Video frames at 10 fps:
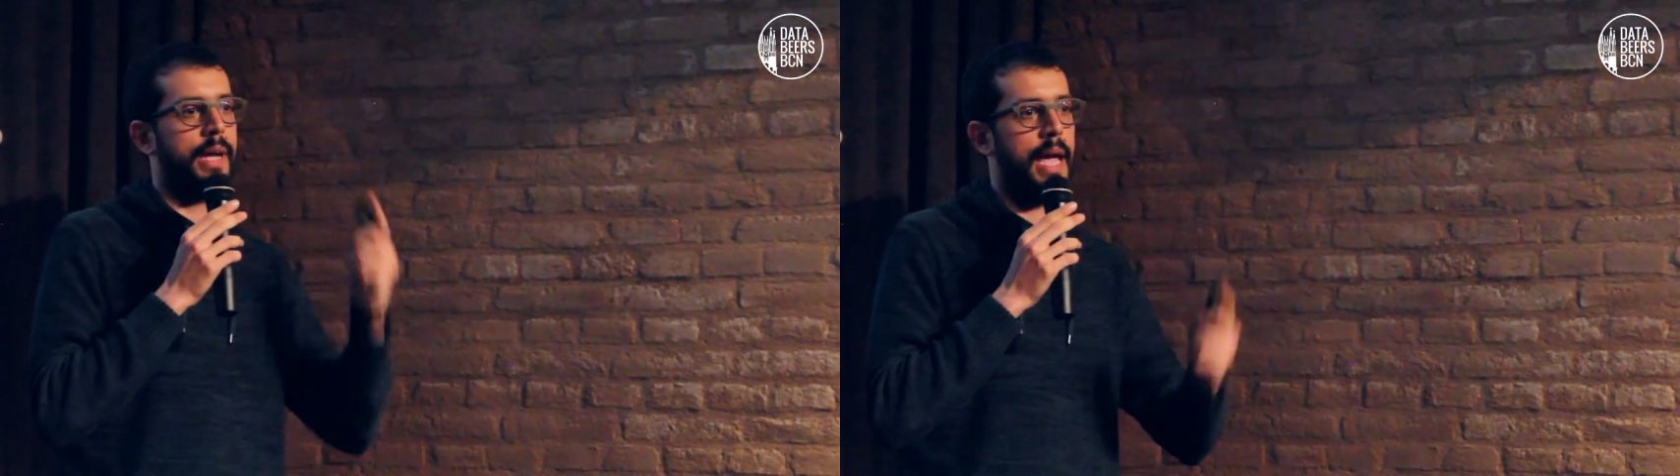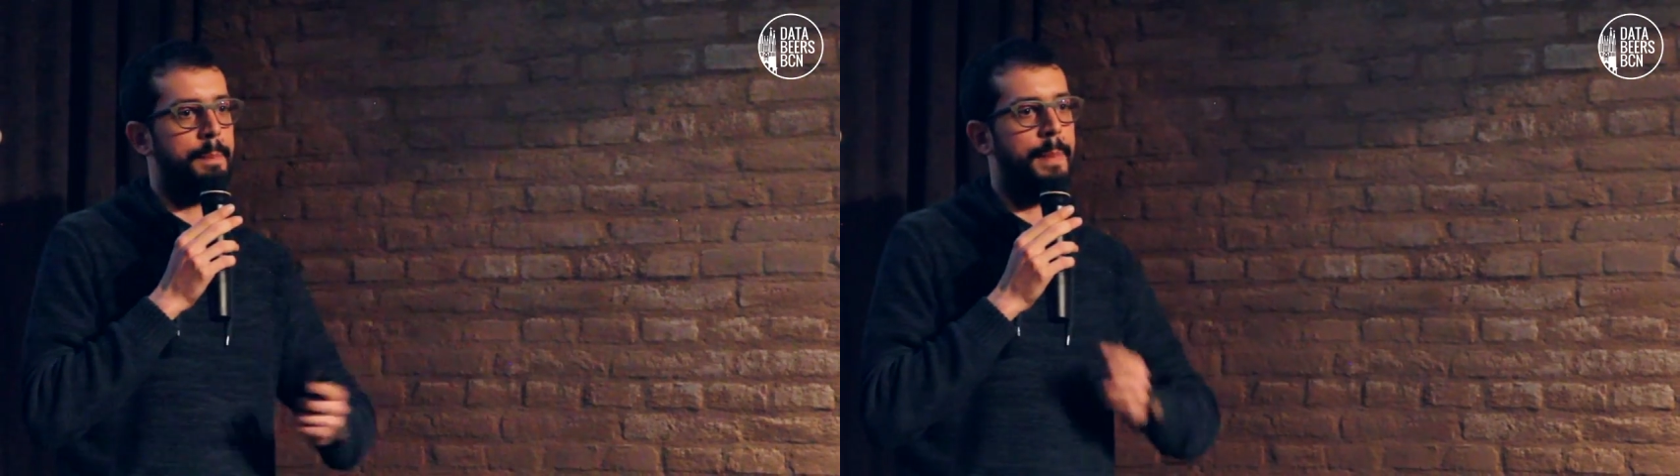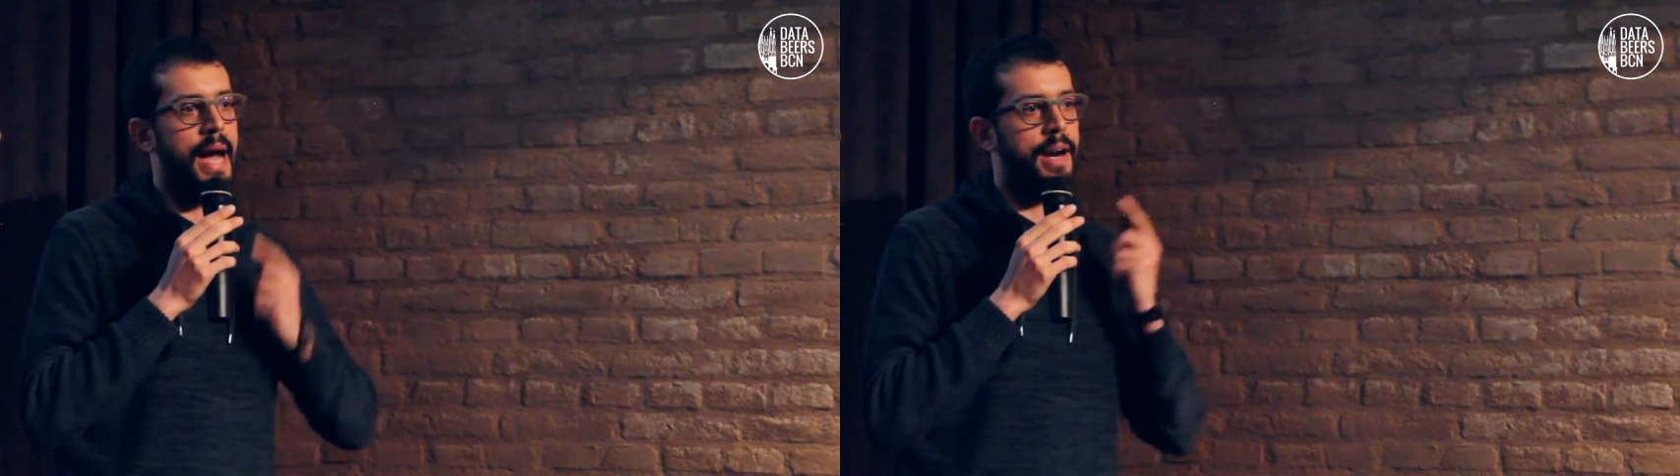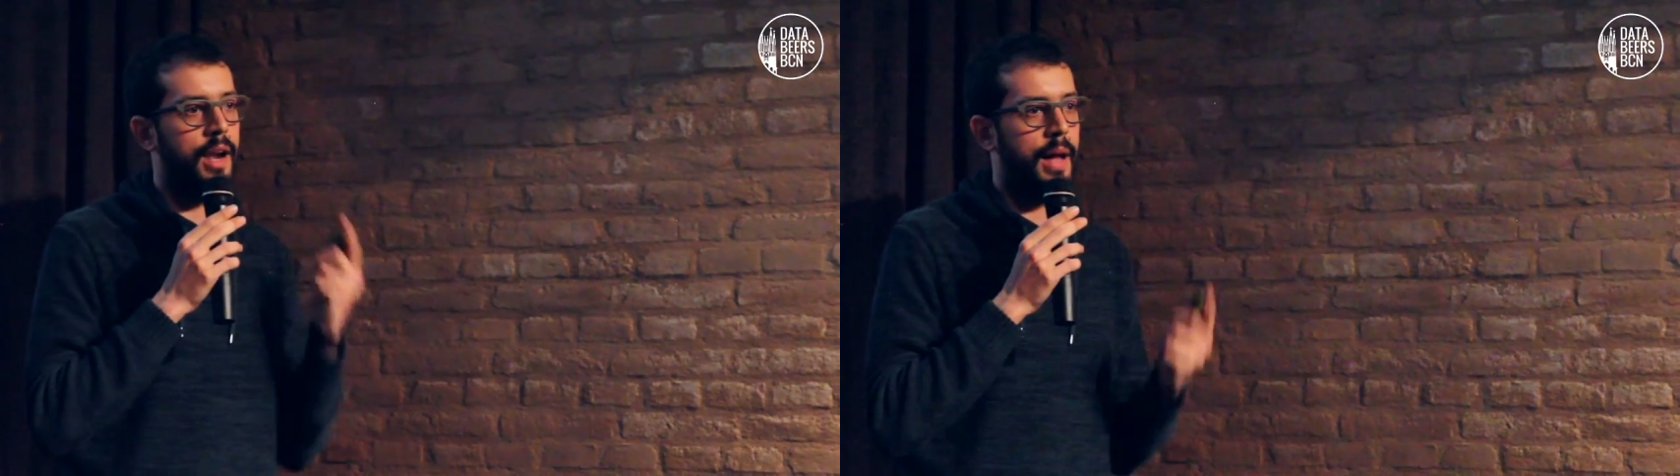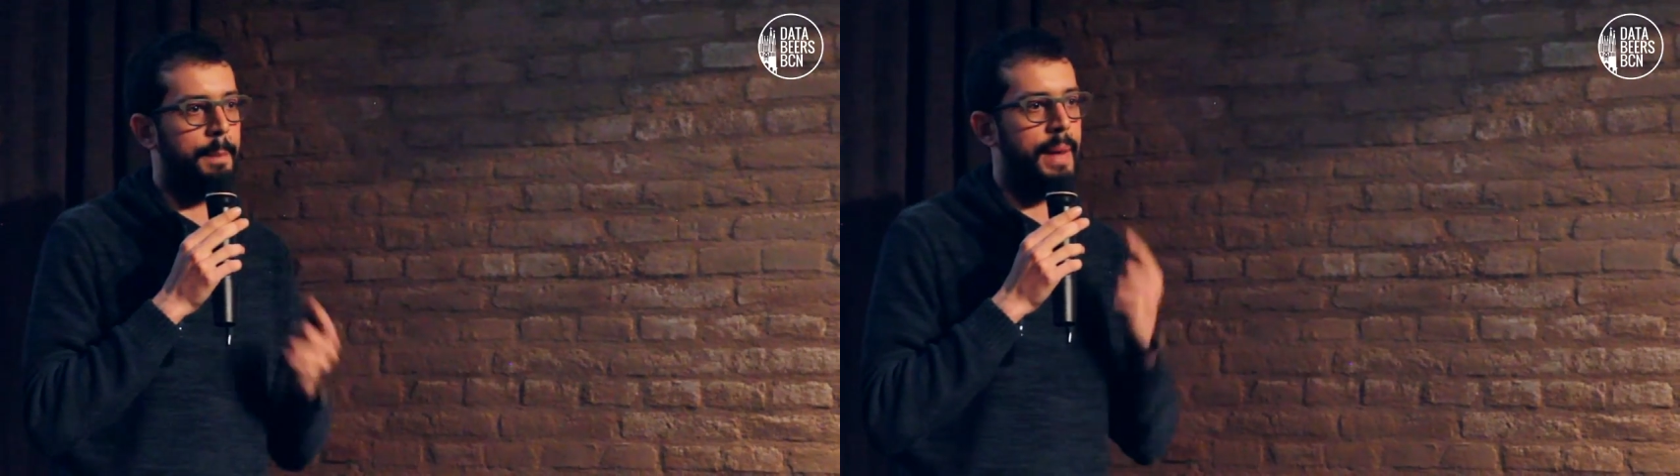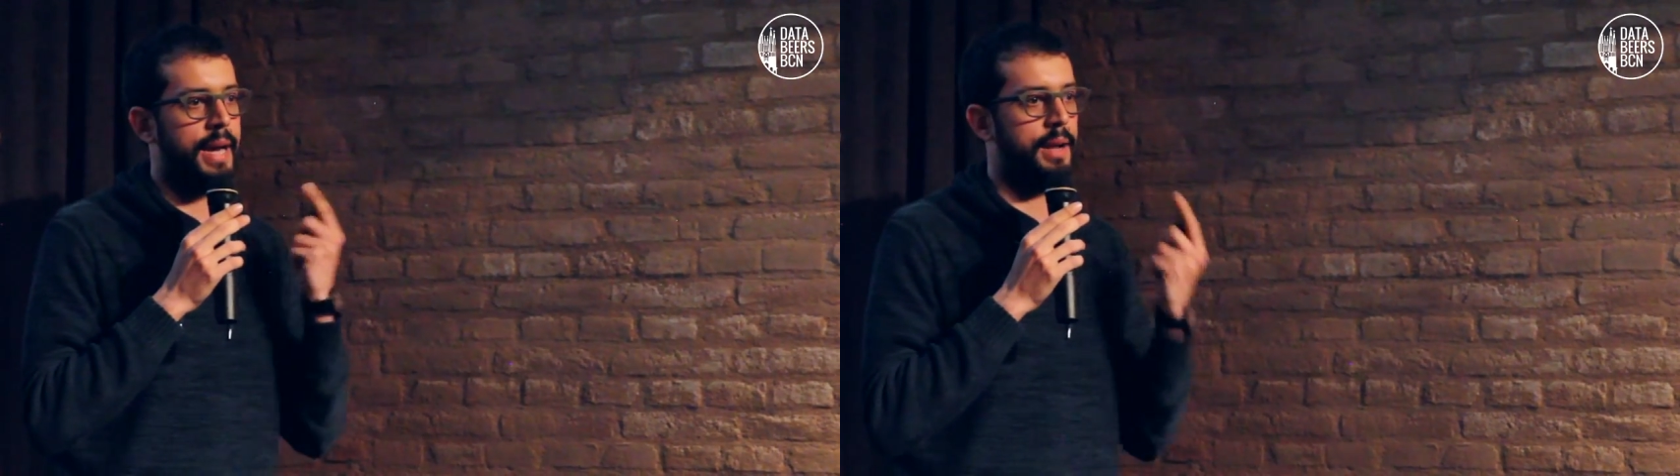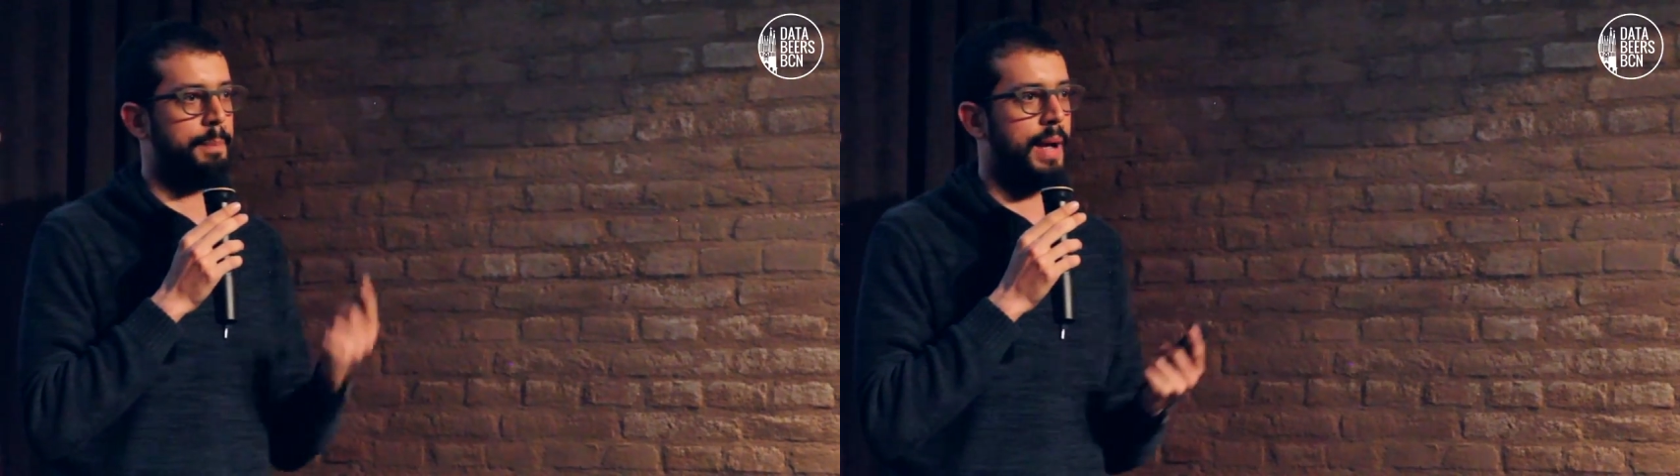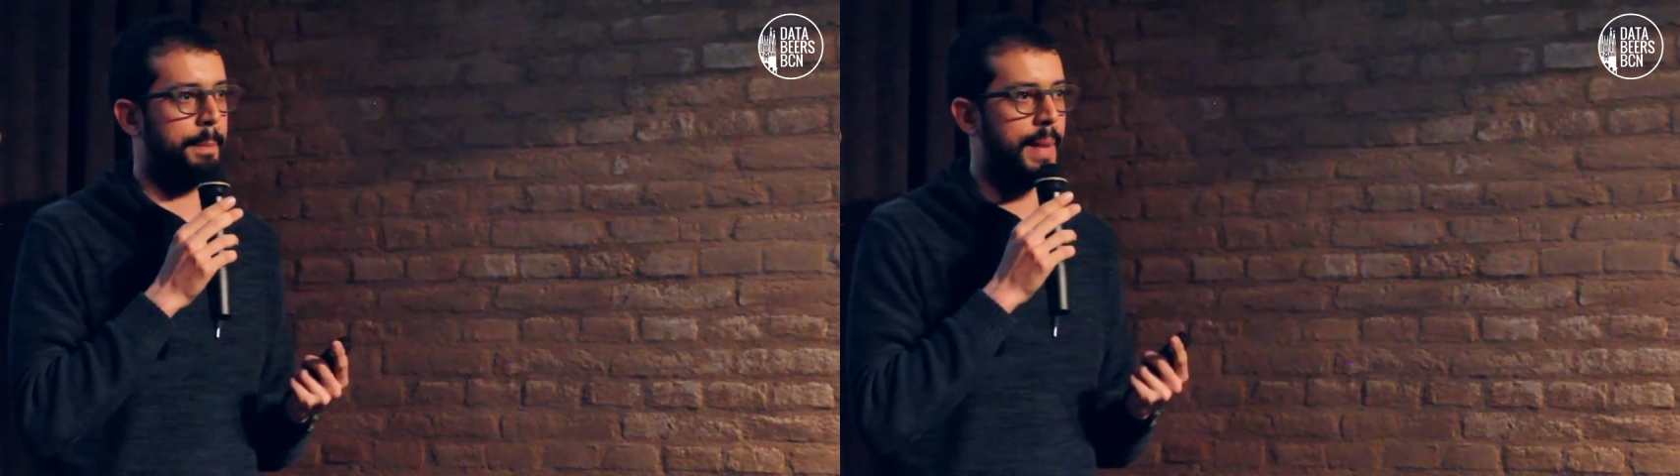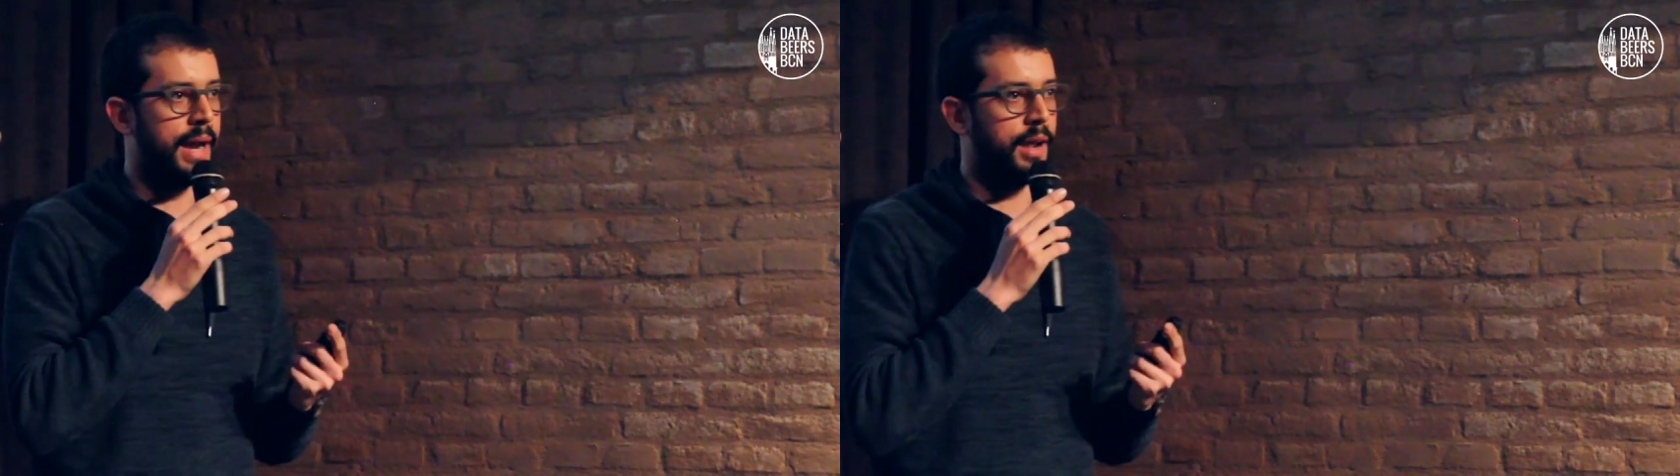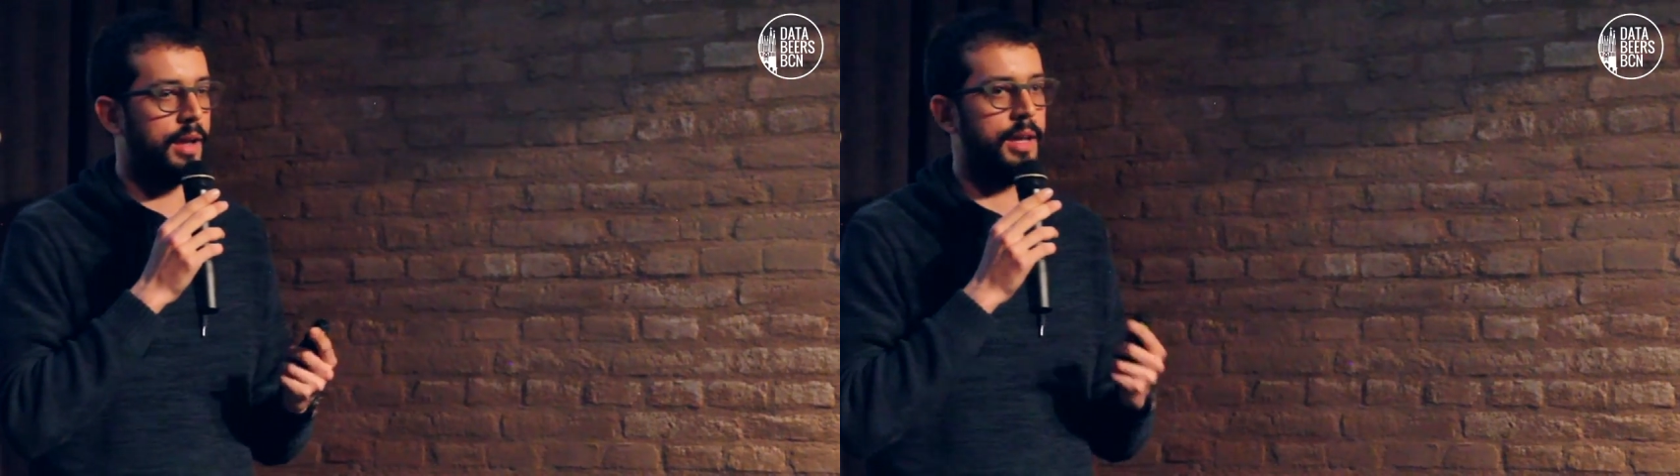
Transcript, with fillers: became viral and viral and viral.